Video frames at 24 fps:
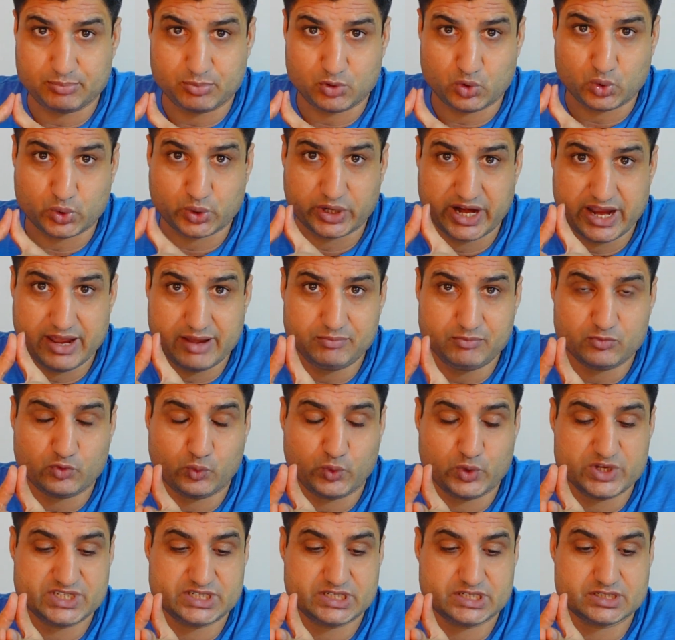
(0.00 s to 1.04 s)
program,
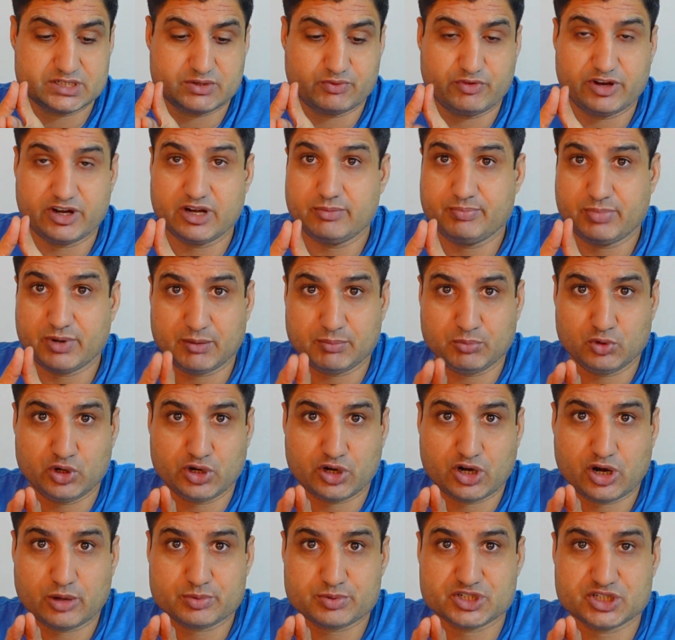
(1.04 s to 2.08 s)
which is a very
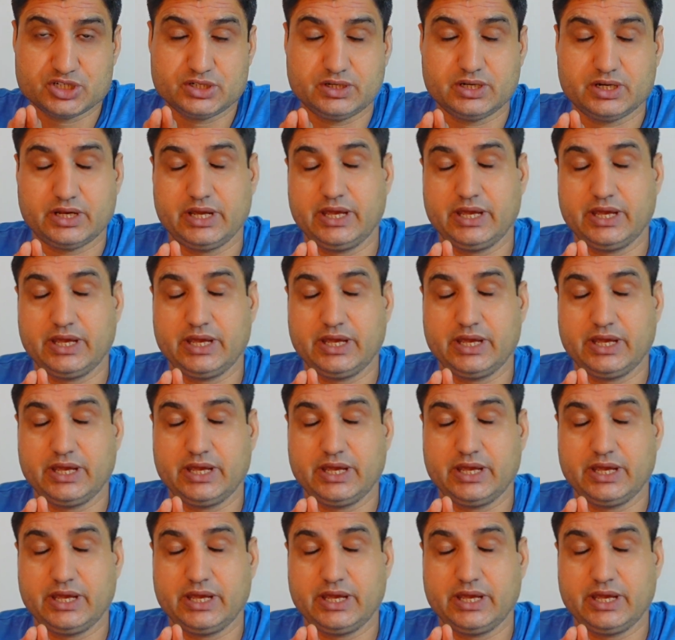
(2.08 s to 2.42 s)
popular option.